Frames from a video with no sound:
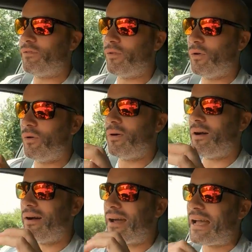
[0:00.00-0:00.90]
before,
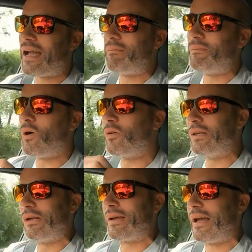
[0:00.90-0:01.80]
I am on
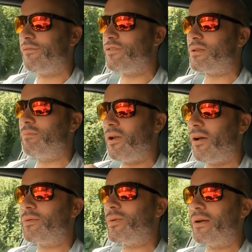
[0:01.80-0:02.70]
the lookout for some
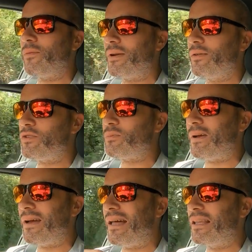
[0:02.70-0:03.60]
lightweight wheels,
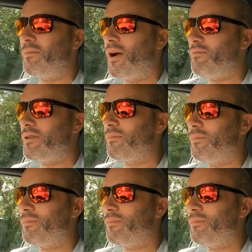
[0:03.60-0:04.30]
but at the moment